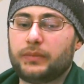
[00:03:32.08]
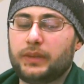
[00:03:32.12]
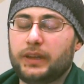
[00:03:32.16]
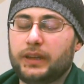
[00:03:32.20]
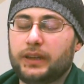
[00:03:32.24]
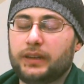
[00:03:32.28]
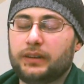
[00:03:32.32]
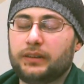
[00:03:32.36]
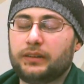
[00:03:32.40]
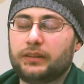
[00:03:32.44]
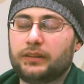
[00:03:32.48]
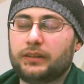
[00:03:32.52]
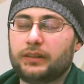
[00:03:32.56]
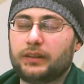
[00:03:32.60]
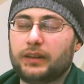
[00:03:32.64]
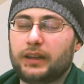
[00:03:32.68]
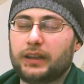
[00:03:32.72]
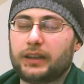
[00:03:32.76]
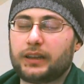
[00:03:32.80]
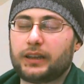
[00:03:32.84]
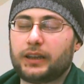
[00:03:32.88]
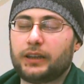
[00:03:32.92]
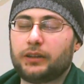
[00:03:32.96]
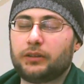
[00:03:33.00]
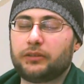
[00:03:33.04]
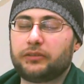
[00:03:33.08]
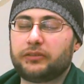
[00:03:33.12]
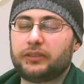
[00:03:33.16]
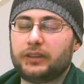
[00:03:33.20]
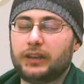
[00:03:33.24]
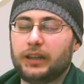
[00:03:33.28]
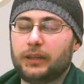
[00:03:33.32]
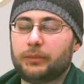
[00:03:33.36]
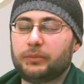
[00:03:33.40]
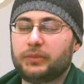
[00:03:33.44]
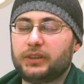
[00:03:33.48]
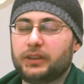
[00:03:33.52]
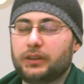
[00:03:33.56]
And I kind of feel
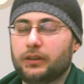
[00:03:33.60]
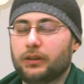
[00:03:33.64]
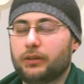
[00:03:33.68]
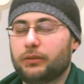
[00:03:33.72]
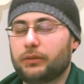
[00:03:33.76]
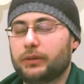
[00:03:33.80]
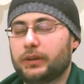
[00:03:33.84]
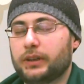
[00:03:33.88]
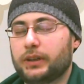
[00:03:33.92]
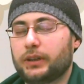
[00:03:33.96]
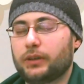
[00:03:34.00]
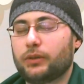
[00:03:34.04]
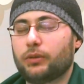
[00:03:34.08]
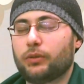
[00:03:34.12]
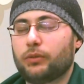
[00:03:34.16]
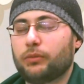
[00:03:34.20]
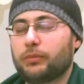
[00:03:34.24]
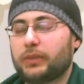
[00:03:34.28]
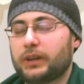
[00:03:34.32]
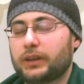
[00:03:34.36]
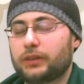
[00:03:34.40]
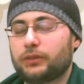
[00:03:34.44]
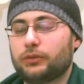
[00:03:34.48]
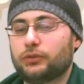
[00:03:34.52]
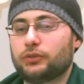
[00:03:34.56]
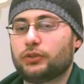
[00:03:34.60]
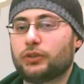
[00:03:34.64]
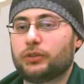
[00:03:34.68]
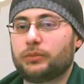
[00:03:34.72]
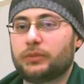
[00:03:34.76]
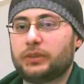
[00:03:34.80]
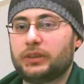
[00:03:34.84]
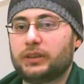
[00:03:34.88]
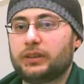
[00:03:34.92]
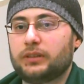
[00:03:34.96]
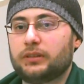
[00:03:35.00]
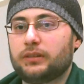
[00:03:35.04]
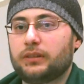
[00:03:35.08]
empty now when I go back to
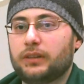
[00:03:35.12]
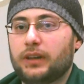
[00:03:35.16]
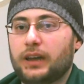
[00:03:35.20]
Germany.